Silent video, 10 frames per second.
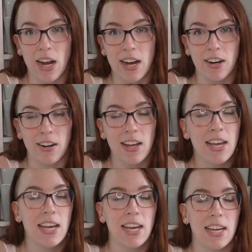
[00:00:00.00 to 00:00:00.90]
hair.
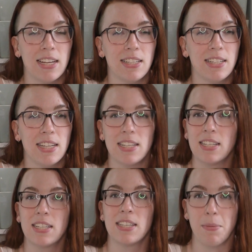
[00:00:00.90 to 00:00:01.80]
It is seen as
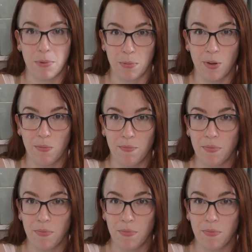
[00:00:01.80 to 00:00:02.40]
acceptable.